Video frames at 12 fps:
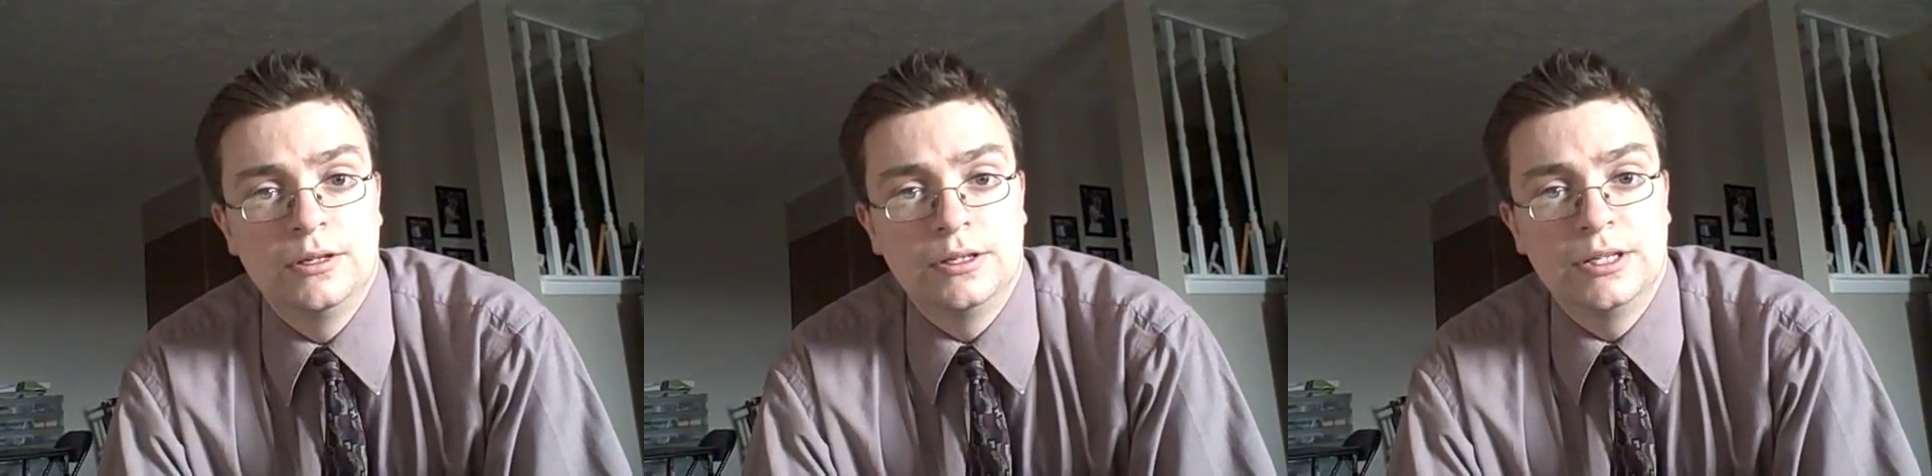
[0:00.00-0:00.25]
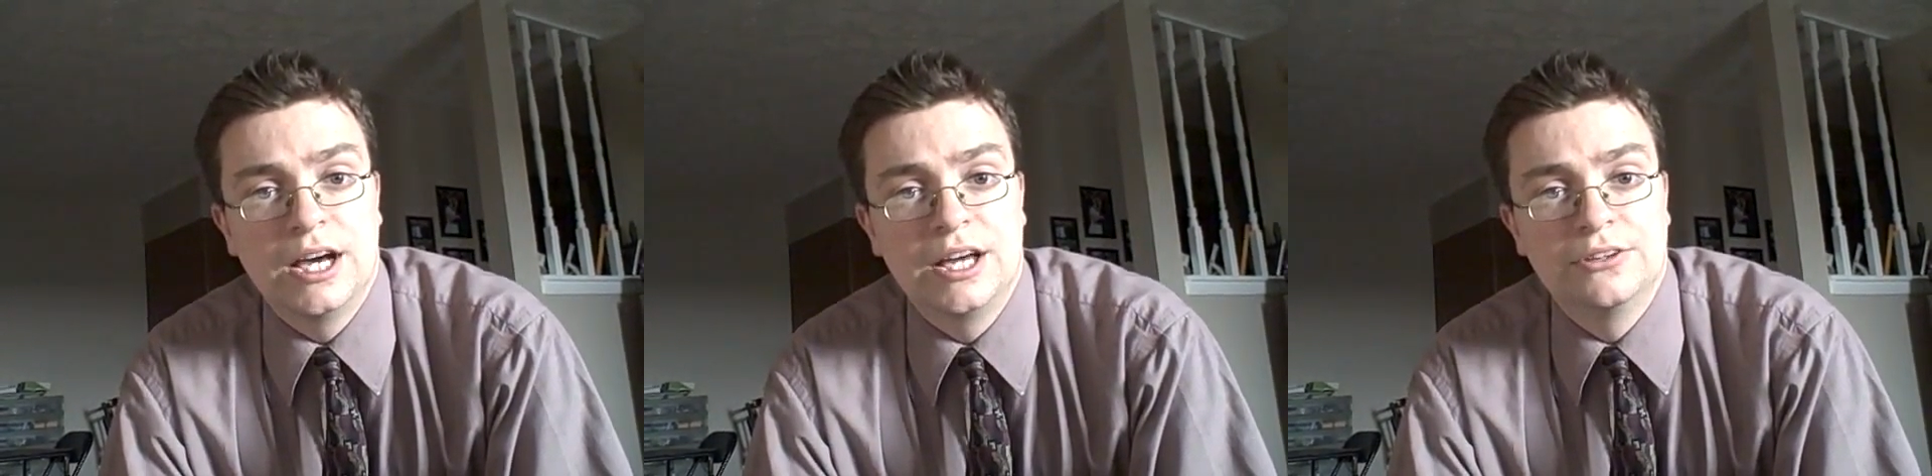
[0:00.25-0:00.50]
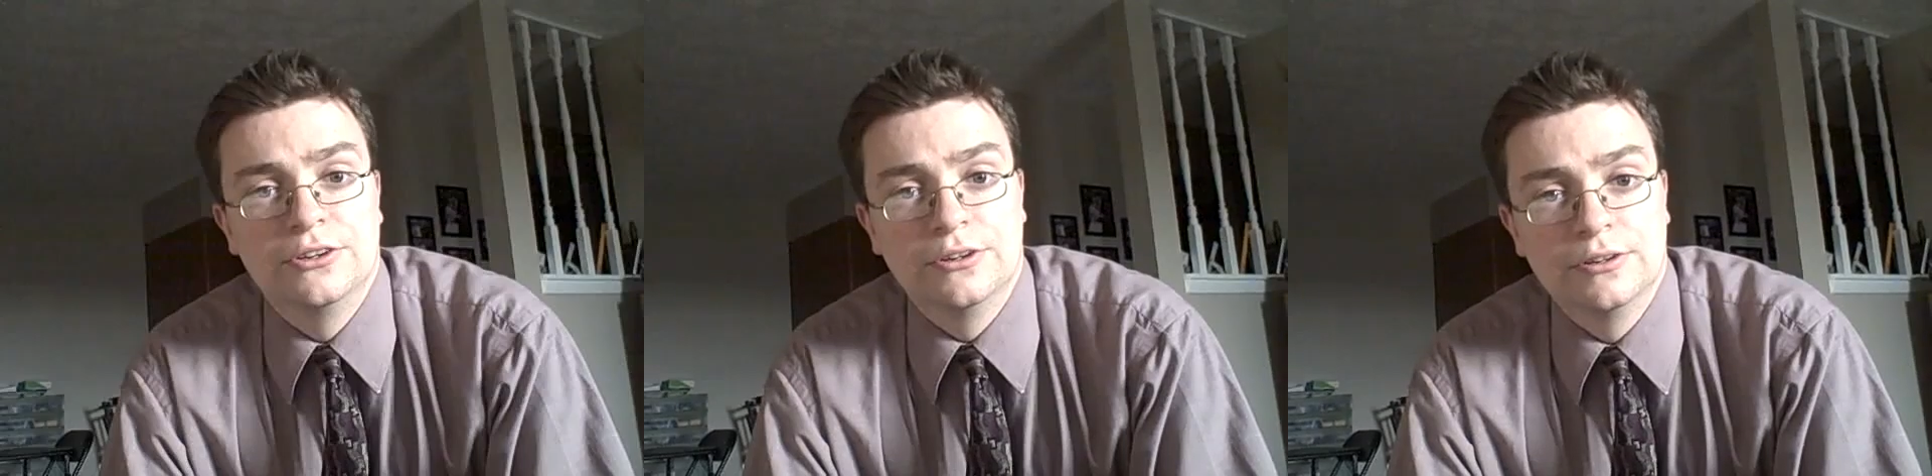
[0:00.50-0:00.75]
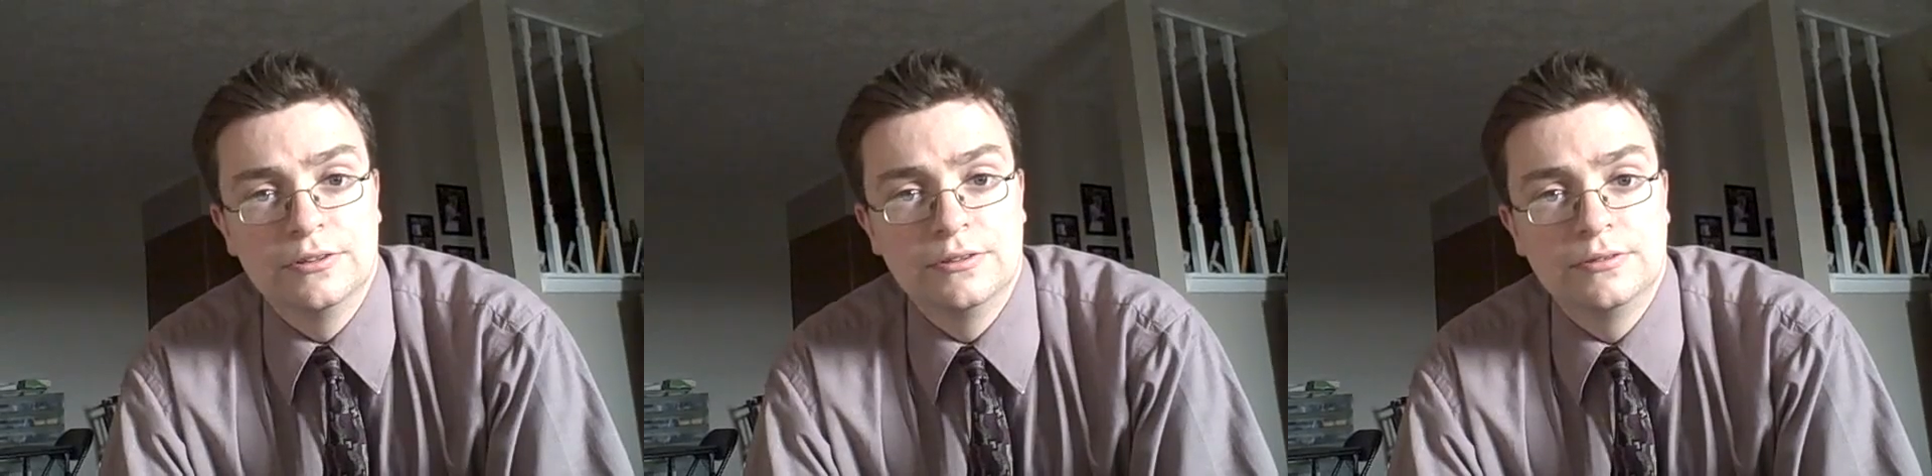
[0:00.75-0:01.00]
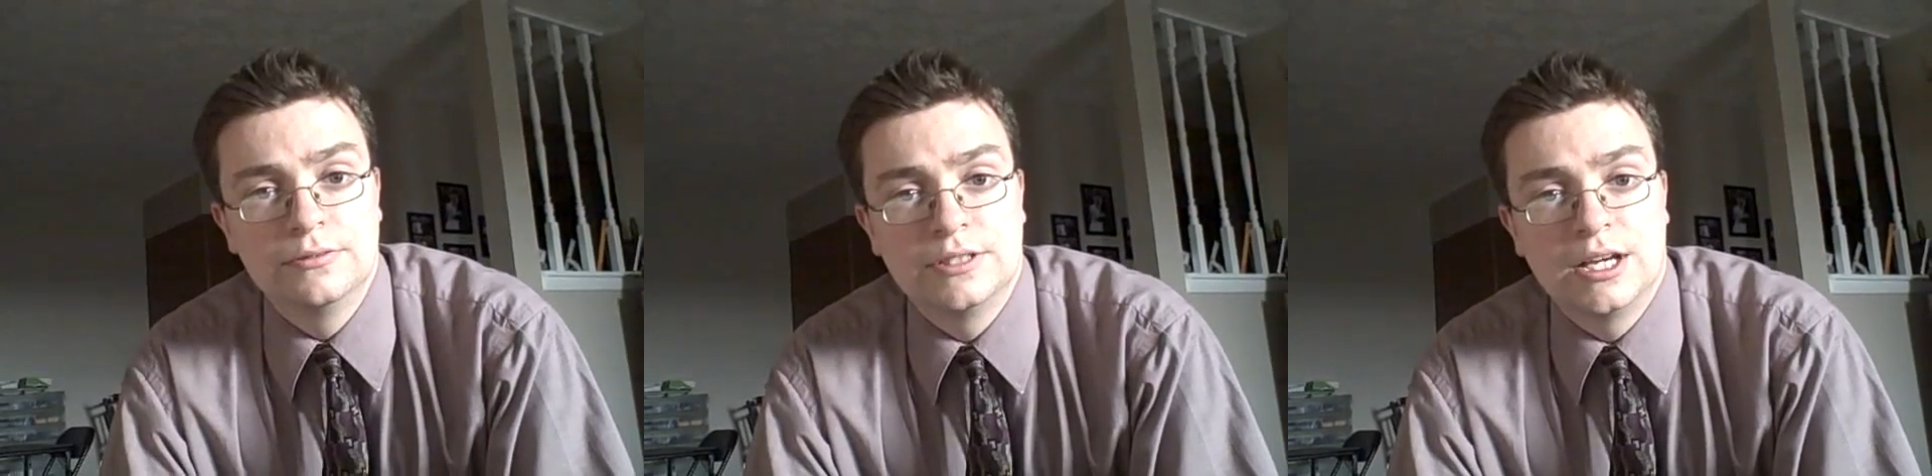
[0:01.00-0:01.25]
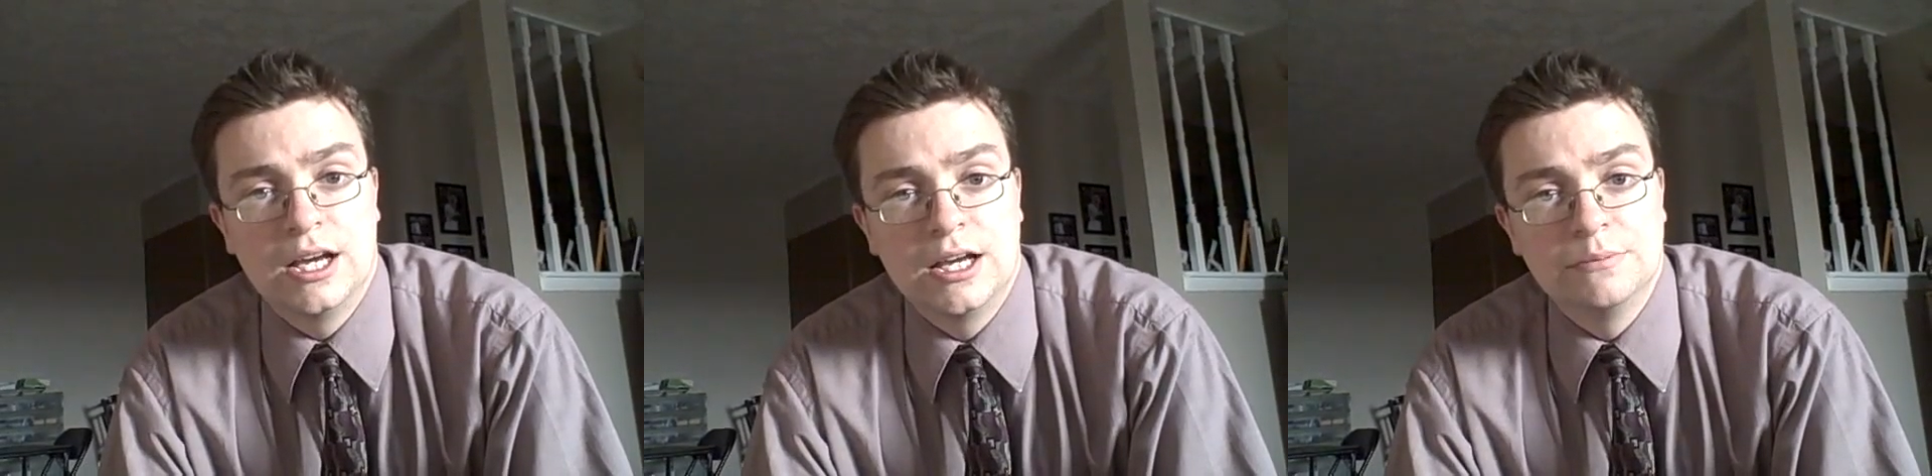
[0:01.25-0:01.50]
yonder
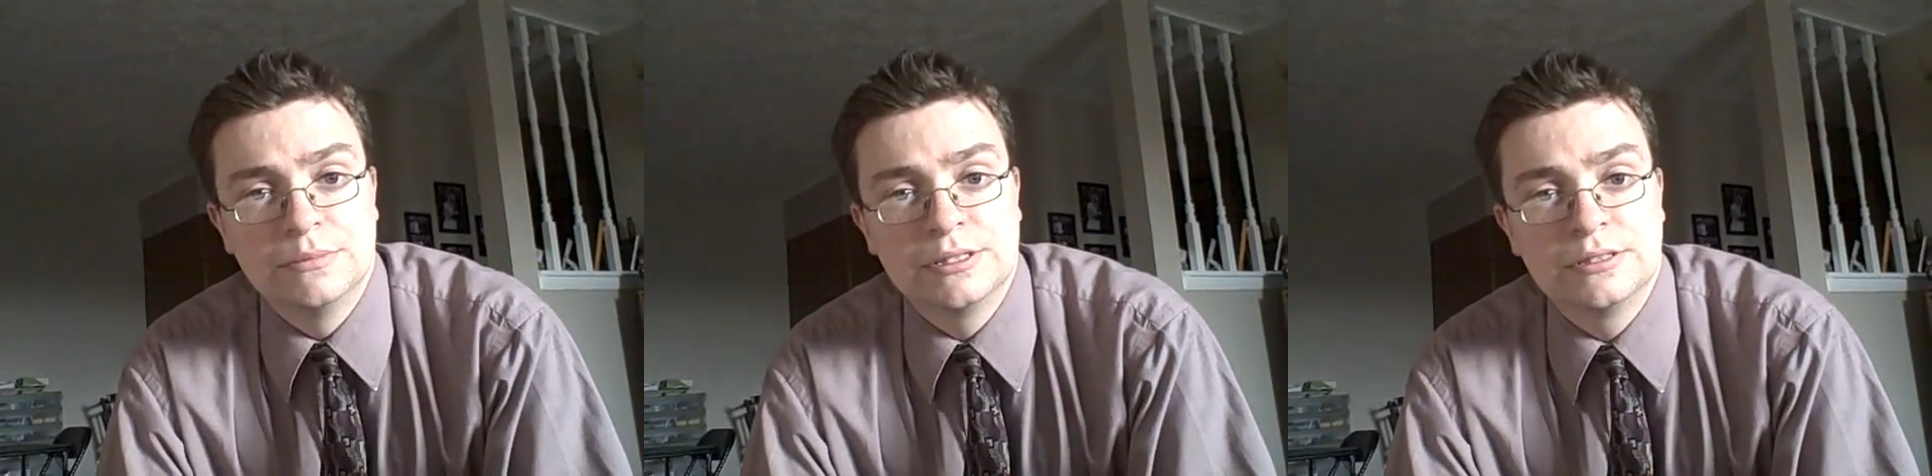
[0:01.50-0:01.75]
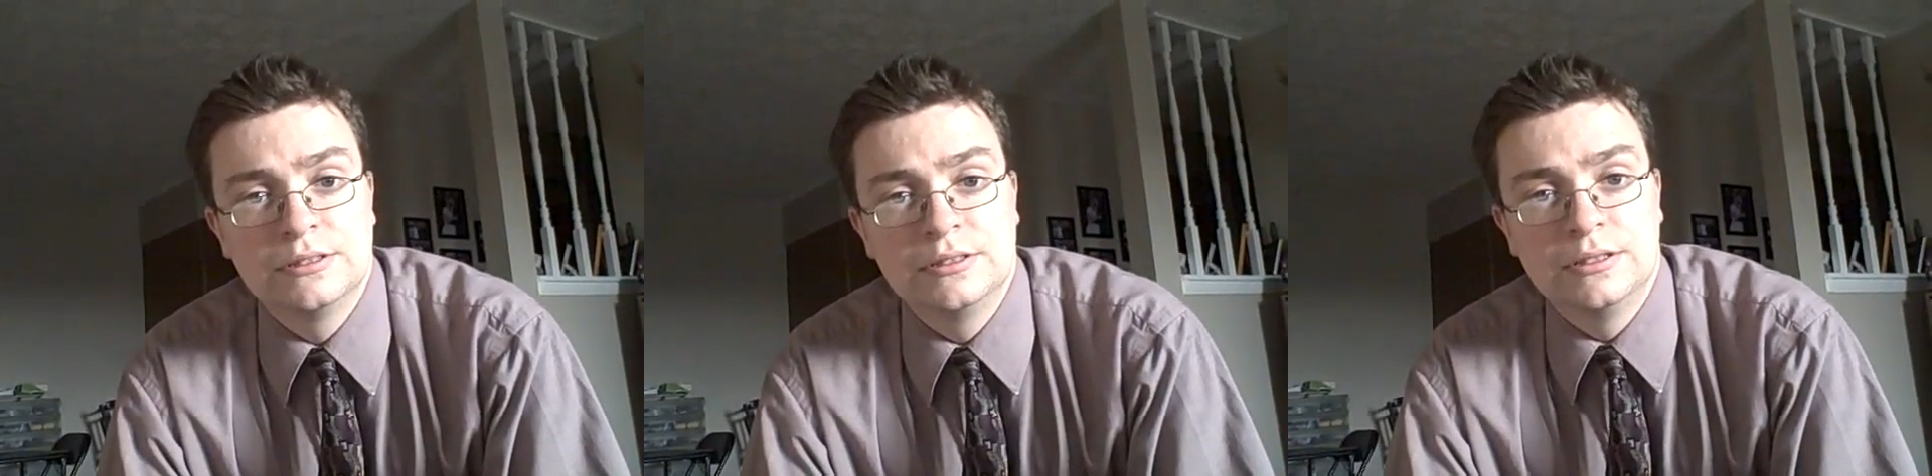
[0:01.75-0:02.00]
times